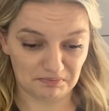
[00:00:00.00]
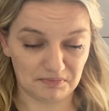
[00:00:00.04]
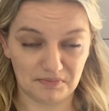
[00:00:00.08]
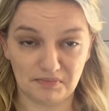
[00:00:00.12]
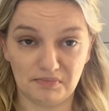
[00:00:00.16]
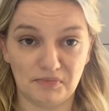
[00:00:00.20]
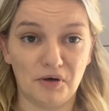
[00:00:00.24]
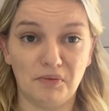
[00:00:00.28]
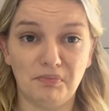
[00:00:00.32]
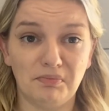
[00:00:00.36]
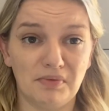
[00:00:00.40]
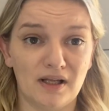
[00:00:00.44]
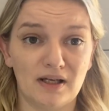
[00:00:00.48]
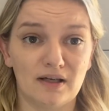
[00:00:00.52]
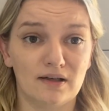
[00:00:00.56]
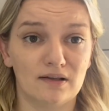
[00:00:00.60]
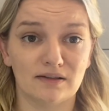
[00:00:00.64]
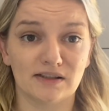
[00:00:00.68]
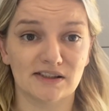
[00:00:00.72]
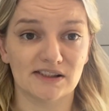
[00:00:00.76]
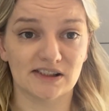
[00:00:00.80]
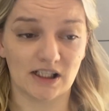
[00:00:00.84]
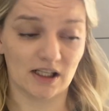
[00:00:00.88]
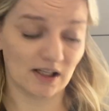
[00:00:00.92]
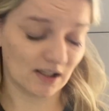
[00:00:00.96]
Not planning on
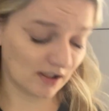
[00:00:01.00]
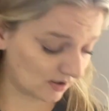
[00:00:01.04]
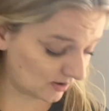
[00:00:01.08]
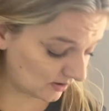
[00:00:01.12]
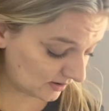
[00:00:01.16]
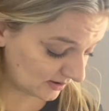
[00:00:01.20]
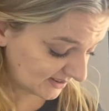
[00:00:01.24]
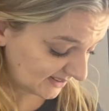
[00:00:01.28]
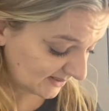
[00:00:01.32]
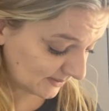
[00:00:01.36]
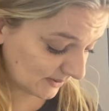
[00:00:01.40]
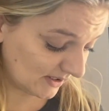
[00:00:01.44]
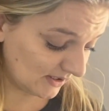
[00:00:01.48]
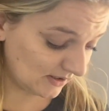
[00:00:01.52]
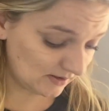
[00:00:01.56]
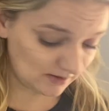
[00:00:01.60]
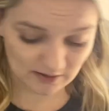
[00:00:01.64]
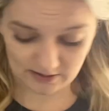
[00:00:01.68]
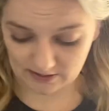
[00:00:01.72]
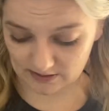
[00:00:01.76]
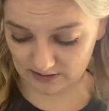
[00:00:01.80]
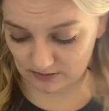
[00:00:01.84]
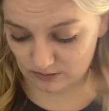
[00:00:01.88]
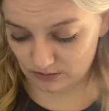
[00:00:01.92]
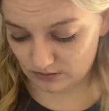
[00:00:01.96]
starting it this week. I
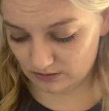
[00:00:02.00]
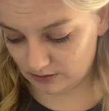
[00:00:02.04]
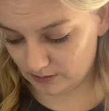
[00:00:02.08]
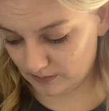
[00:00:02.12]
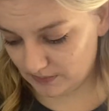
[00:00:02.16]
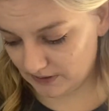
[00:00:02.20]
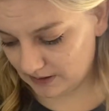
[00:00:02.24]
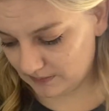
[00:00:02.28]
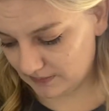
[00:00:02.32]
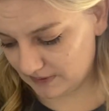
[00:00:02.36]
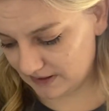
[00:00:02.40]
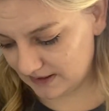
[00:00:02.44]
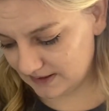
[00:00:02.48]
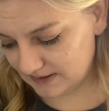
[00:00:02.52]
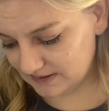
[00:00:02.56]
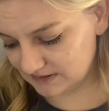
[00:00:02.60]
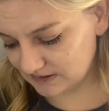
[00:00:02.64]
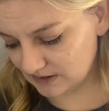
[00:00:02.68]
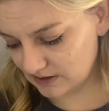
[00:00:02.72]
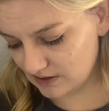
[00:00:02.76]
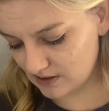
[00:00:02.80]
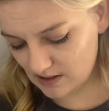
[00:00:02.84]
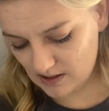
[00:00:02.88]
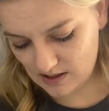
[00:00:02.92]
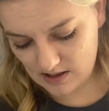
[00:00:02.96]
can order a big piece.
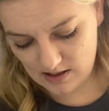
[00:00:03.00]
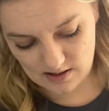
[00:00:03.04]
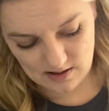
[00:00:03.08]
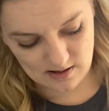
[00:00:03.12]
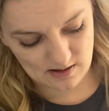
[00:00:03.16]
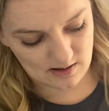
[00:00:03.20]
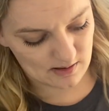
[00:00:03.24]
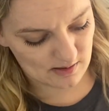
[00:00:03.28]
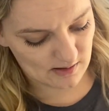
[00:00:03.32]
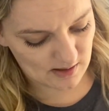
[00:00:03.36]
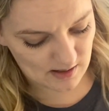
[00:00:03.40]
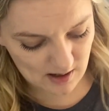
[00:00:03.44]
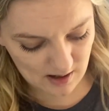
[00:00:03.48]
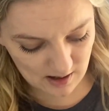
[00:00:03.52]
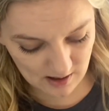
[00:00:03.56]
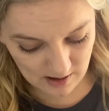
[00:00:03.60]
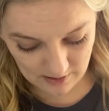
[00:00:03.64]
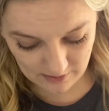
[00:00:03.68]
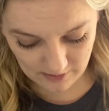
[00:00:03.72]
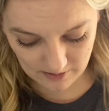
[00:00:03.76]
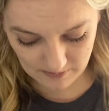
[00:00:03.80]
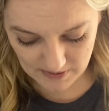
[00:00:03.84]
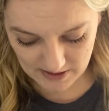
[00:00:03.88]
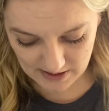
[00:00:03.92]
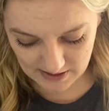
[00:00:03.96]
The
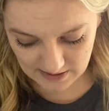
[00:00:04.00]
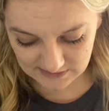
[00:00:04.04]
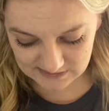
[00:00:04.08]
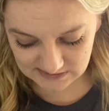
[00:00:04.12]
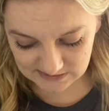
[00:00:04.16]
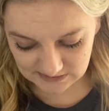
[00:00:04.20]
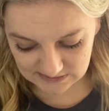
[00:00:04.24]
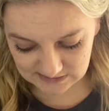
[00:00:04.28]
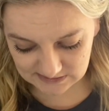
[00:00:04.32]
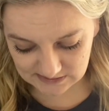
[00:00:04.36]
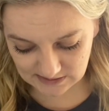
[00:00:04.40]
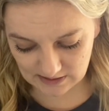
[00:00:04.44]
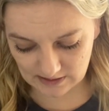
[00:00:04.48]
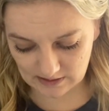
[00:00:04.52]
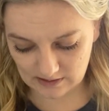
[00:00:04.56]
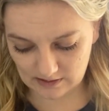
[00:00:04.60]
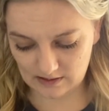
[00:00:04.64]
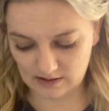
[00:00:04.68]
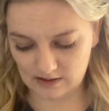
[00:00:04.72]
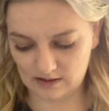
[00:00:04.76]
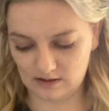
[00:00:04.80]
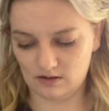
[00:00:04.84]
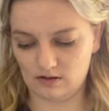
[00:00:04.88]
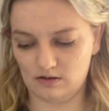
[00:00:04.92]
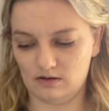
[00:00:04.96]
other piece I was
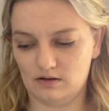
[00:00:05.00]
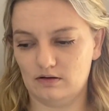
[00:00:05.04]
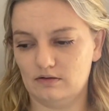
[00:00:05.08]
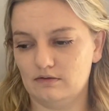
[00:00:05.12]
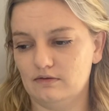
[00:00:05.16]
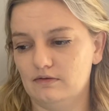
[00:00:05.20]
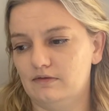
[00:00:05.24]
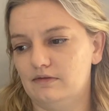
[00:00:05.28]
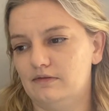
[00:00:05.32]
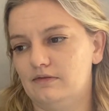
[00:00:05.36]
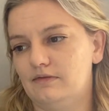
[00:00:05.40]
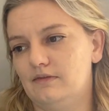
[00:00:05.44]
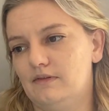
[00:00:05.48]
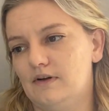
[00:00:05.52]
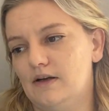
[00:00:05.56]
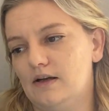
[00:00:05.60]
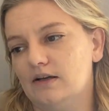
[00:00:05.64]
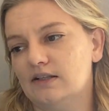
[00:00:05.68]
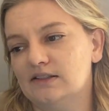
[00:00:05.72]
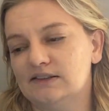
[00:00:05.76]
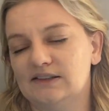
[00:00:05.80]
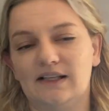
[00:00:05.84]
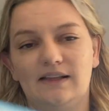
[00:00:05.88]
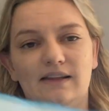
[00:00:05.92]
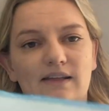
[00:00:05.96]
thinking of,
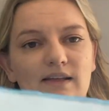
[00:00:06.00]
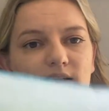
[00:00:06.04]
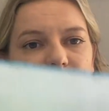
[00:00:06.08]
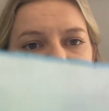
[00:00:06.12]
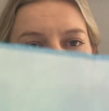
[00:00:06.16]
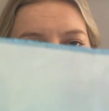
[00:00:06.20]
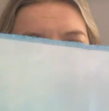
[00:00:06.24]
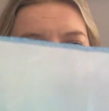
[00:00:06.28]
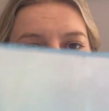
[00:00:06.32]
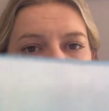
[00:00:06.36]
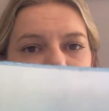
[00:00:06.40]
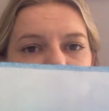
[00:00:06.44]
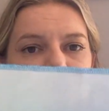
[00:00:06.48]
because I think this would be